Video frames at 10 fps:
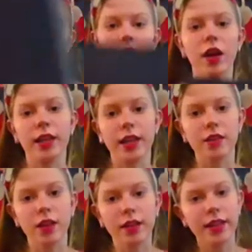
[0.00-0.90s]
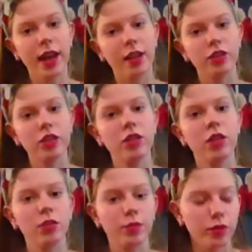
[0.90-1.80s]
on a toxic algae
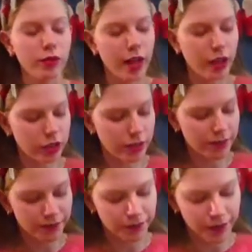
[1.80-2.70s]
called blue-green algae,